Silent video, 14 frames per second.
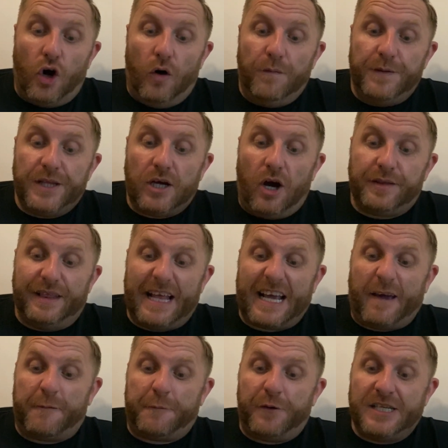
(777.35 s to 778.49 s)
over the garden like
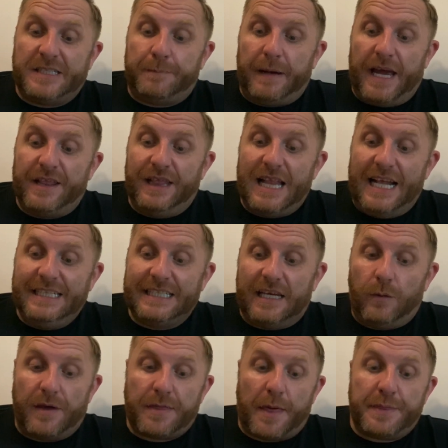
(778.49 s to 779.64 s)
a frisbee and landing
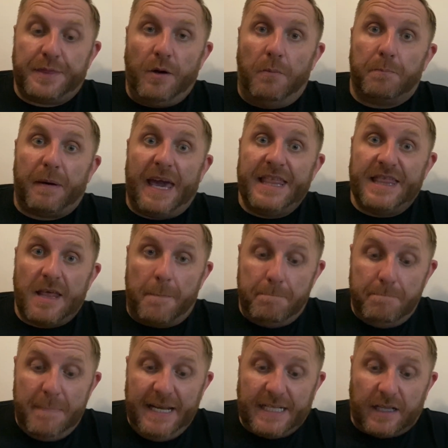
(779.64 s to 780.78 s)
with a thump in the
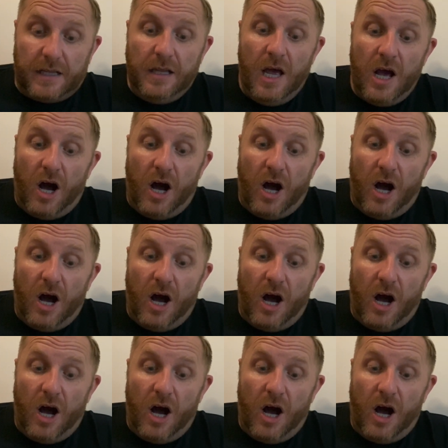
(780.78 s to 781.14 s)
middle